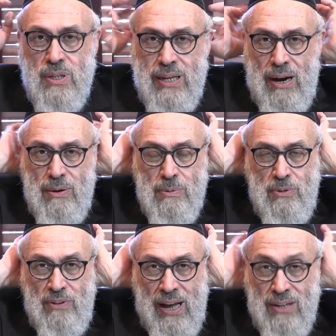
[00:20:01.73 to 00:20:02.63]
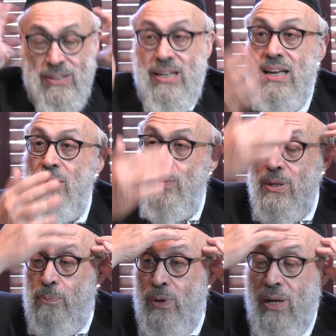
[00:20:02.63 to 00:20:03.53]
you carry them around. When
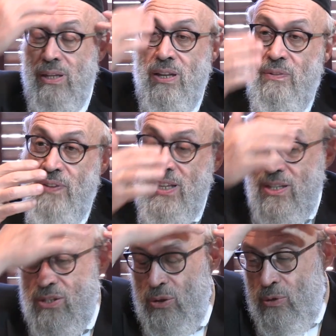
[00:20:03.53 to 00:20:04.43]
you put on the tefillin, so the